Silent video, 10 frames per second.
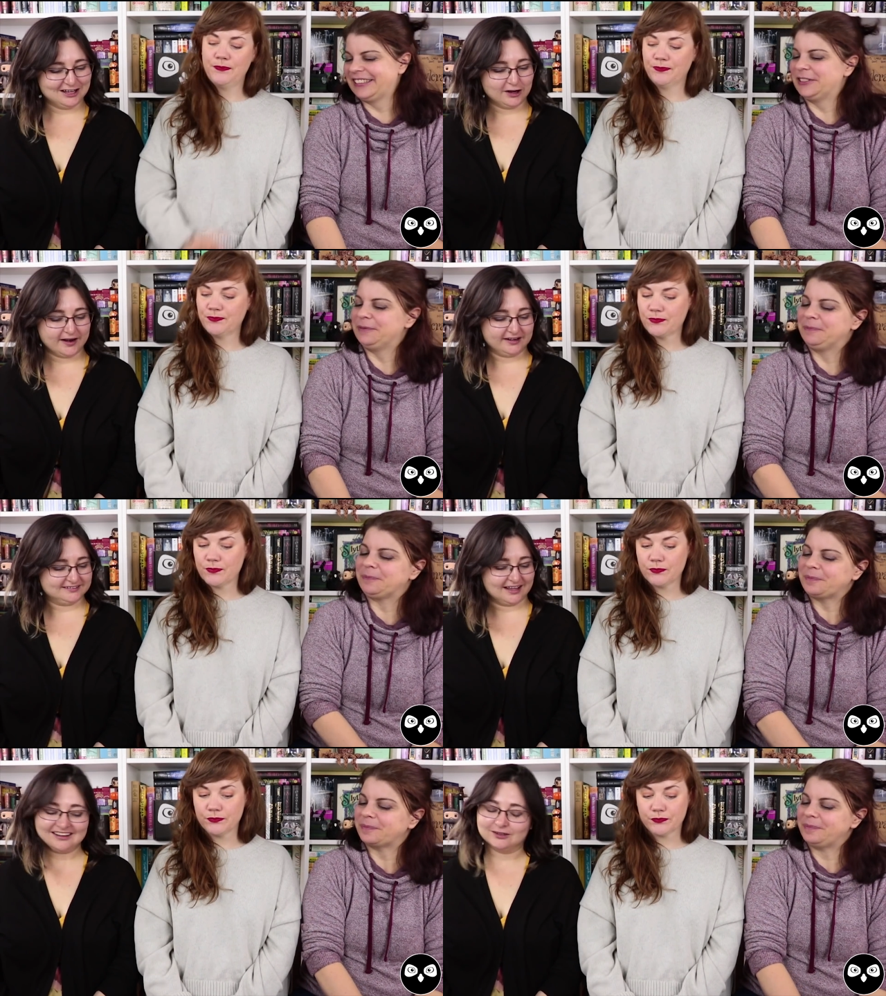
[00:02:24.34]
Speaker 1: right,
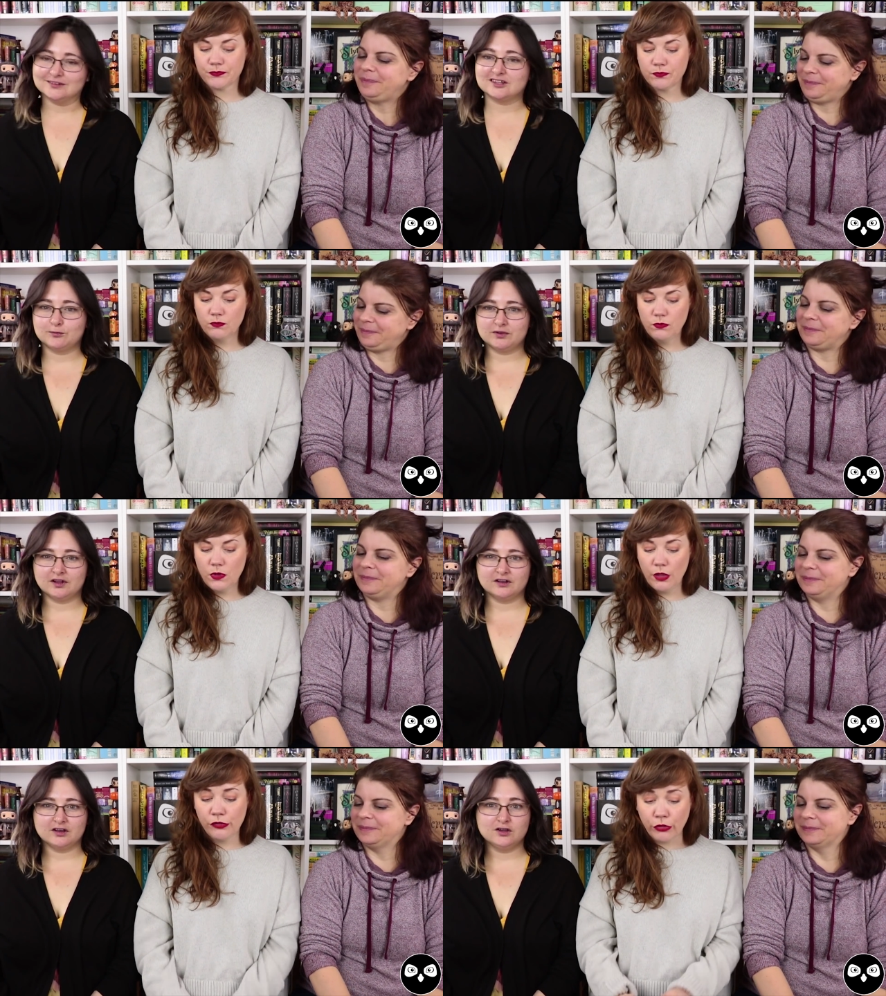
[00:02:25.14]
Sally, what's up
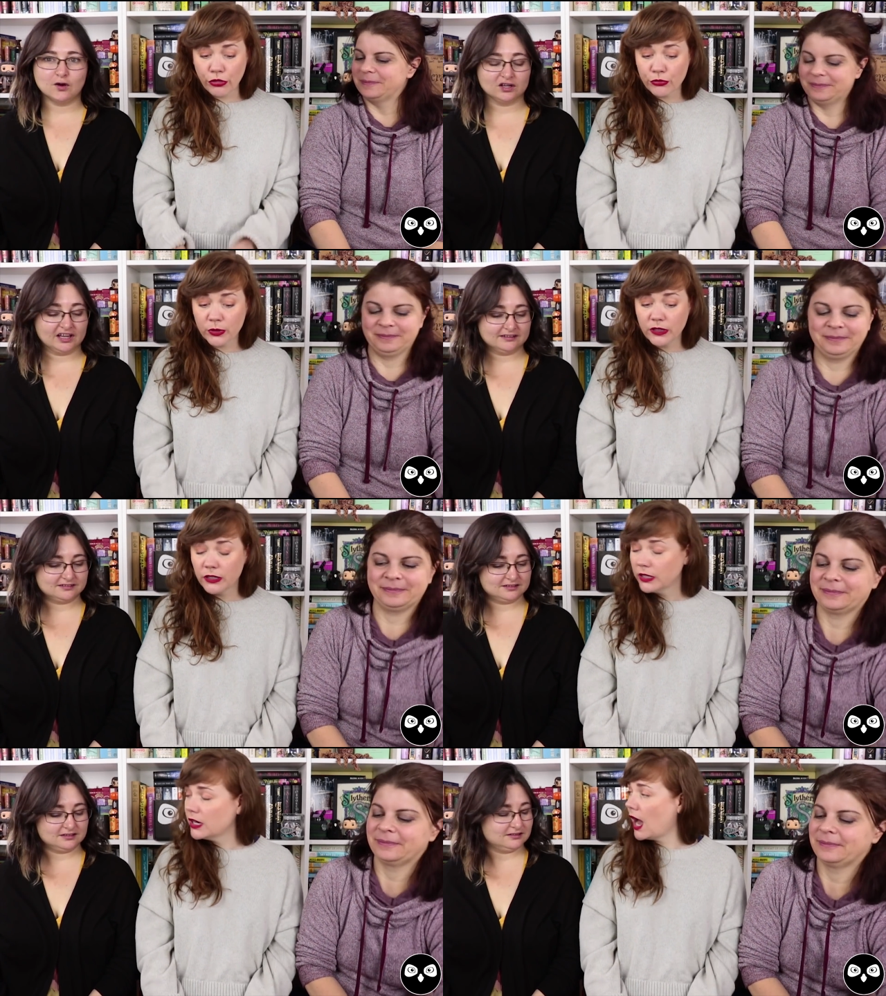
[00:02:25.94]
on
Speaker 2: So the thriller
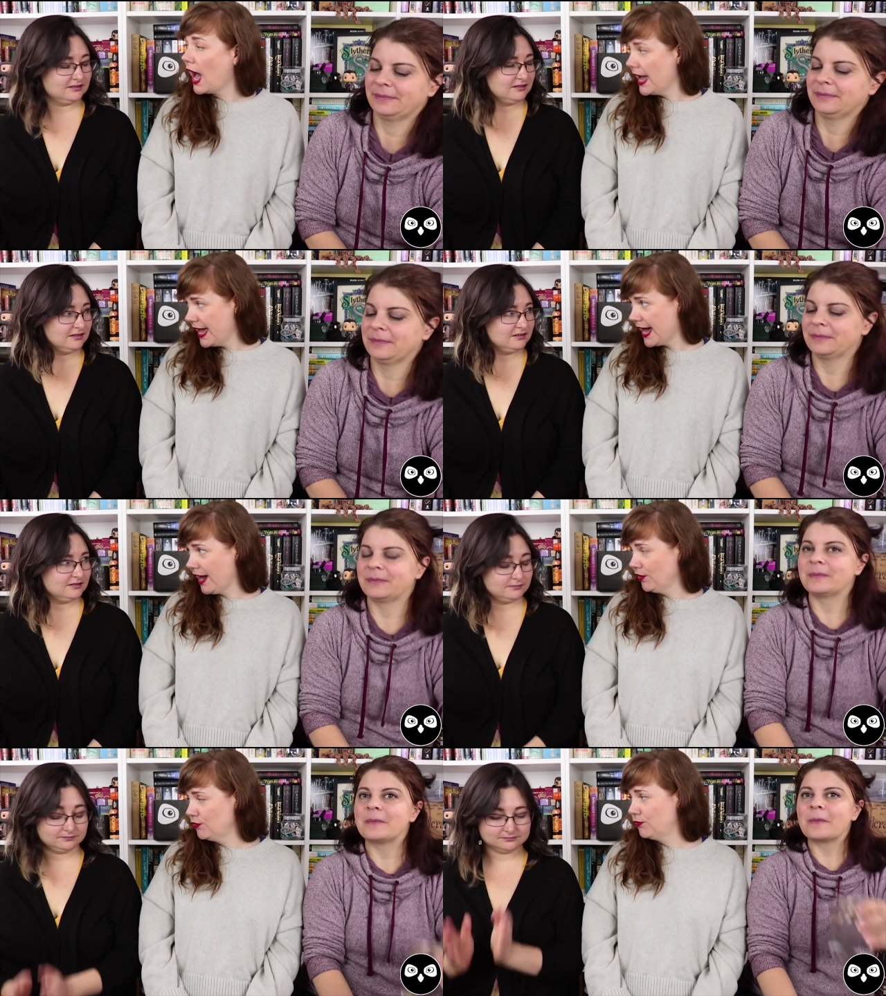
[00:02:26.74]
list? I
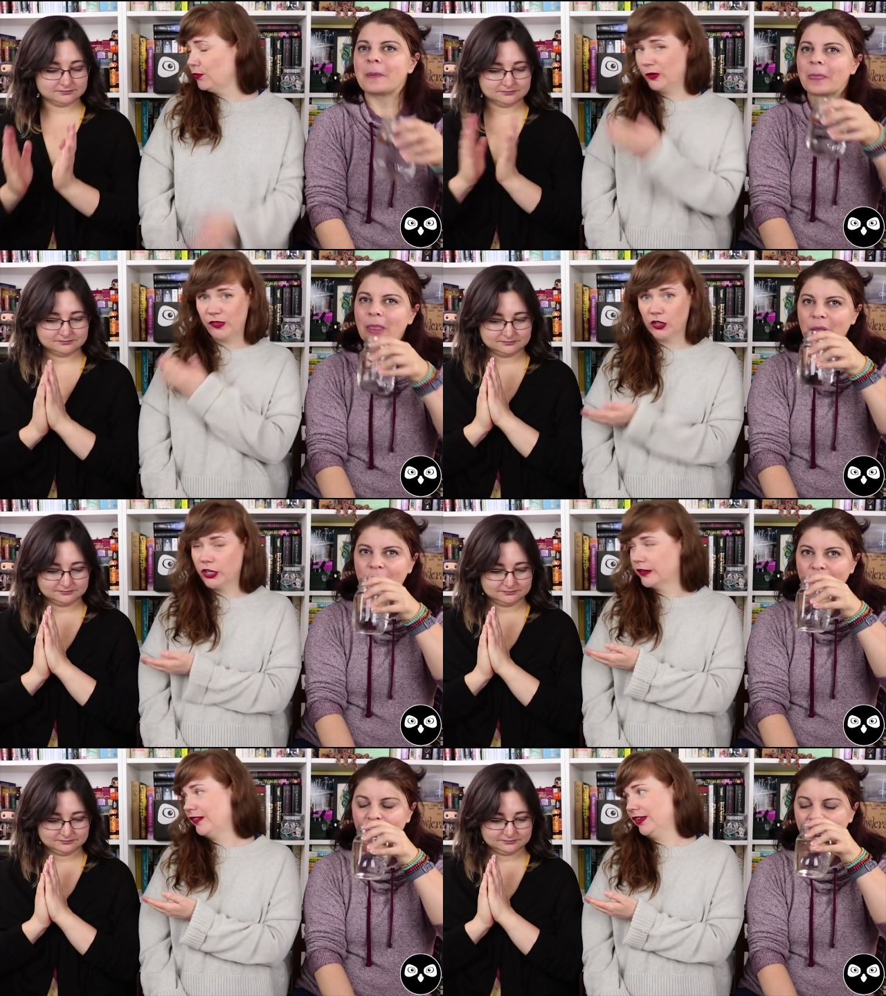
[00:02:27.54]
have was
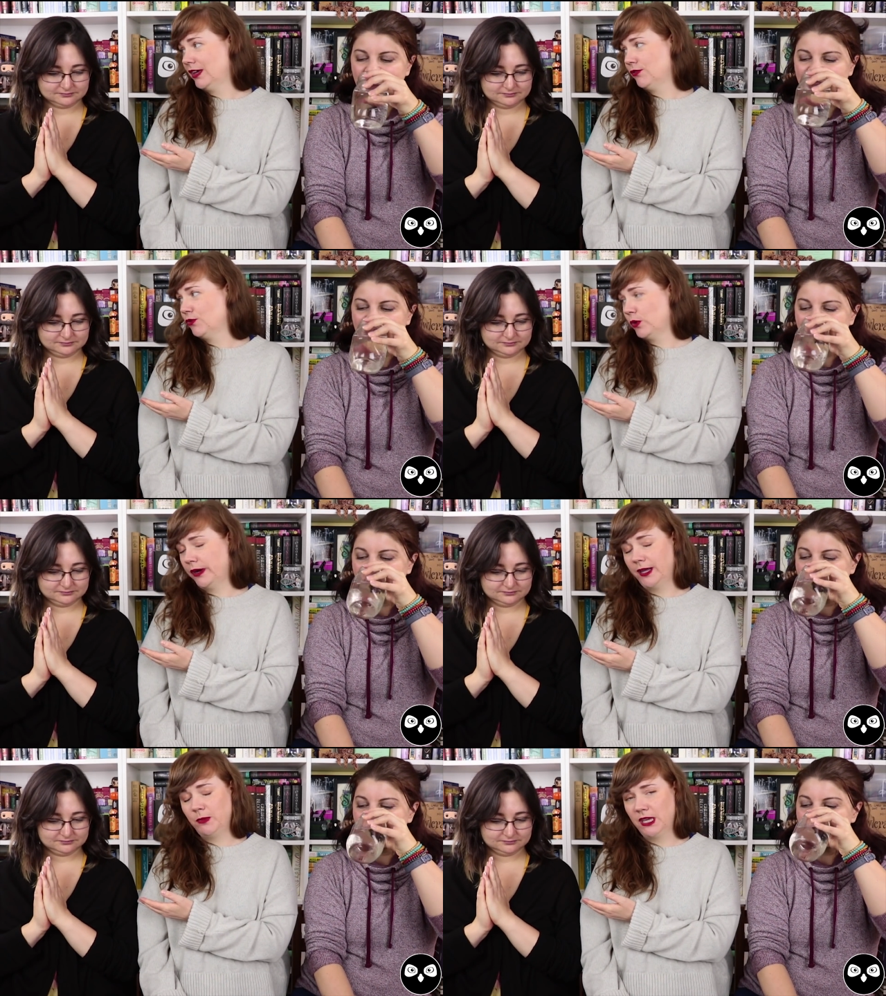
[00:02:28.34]
courtesy of
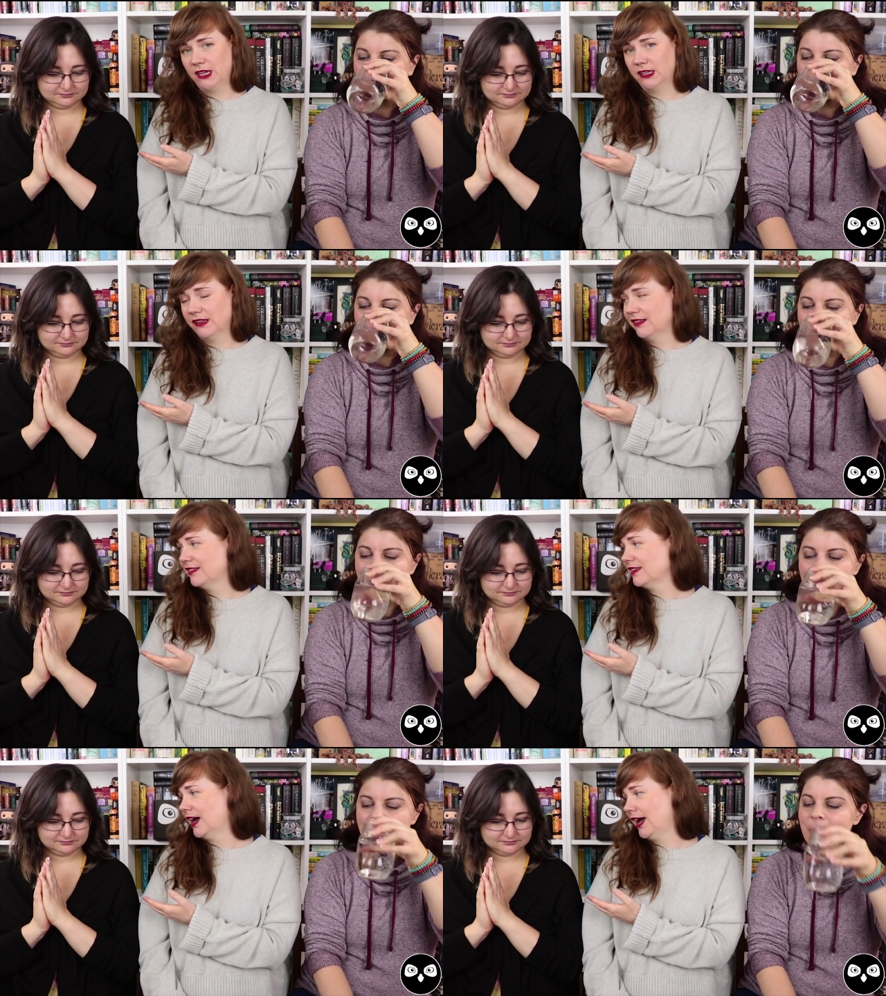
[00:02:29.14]
Corey
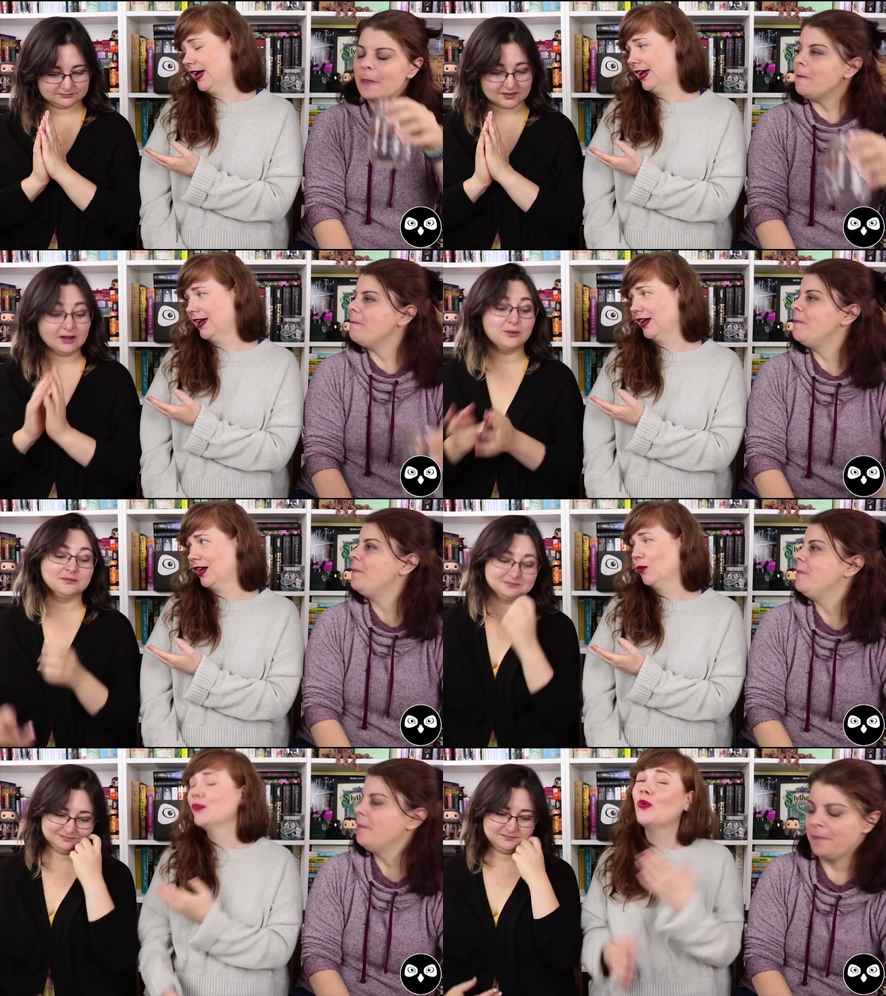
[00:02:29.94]
because
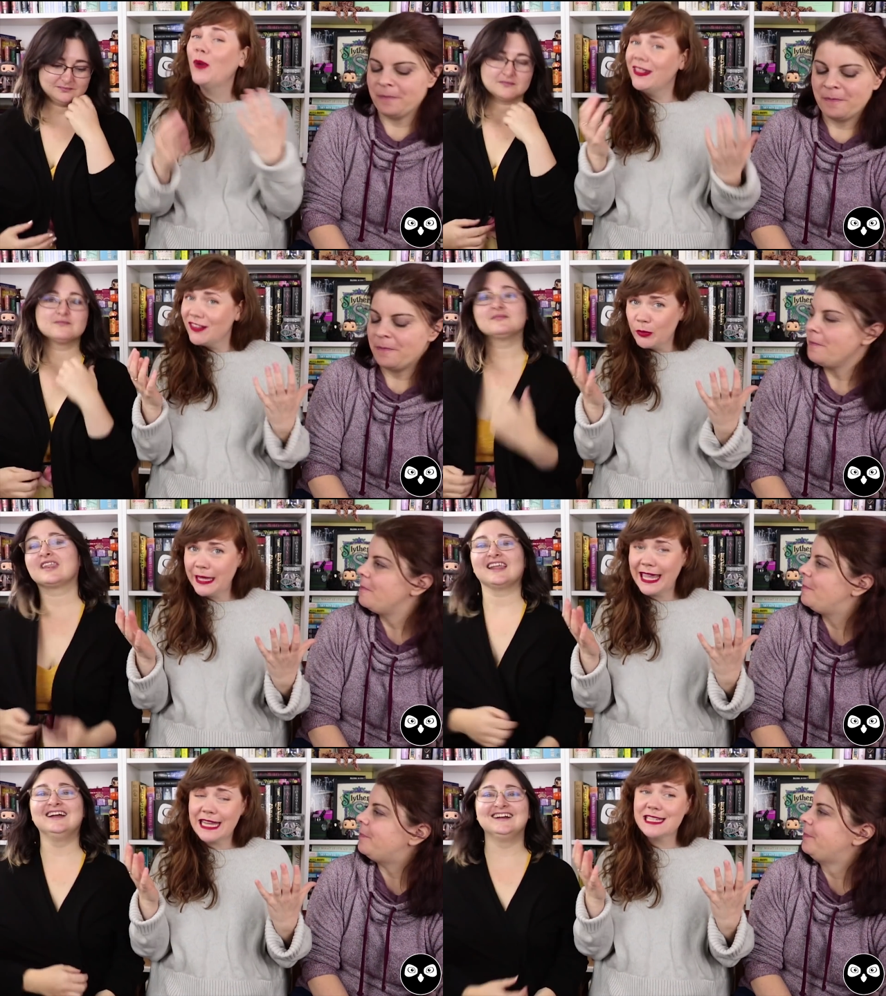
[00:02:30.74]
I was away this
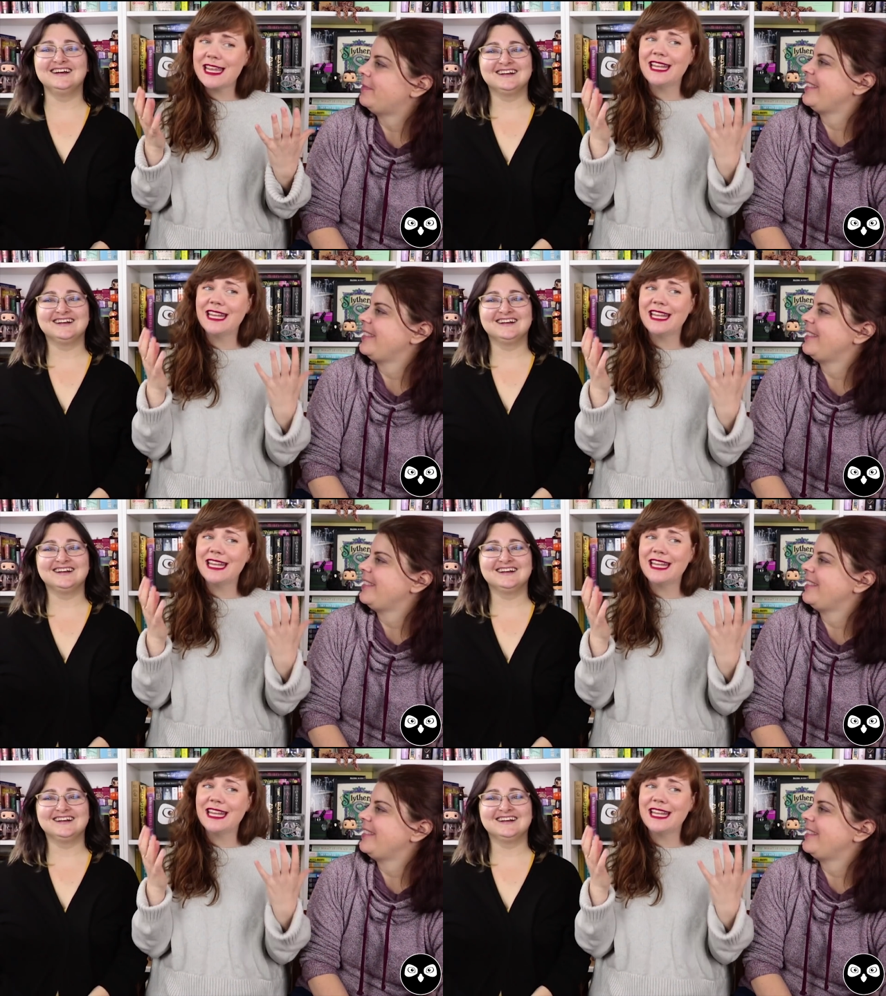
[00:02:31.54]
weekend